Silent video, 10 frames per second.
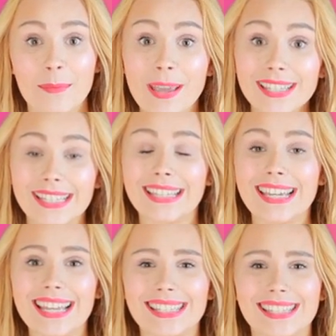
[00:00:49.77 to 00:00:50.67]

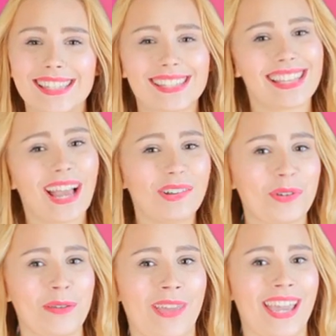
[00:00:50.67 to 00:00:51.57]
Basically, it's the sound
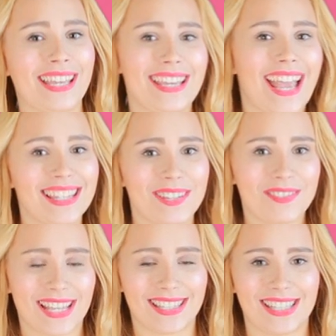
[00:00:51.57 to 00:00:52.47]
we make at the ends of
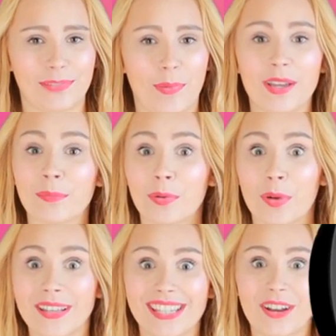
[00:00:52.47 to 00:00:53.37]
sentences by
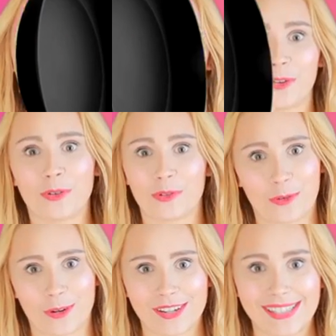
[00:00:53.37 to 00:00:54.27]
compressing our vocal
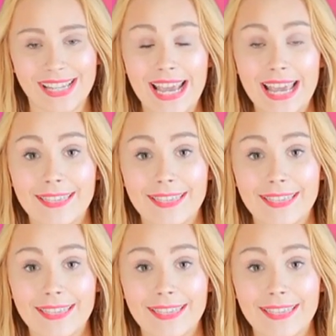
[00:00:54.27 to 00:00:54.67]
cords.